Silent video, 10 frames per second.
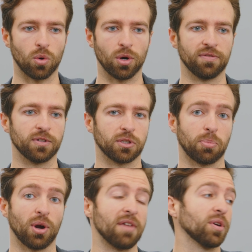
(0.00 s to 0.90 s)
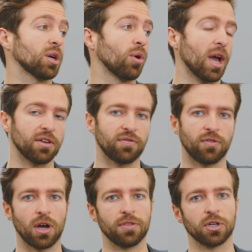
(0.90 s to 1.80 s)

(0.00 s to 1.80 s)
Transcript: Or if it's a private credit fund,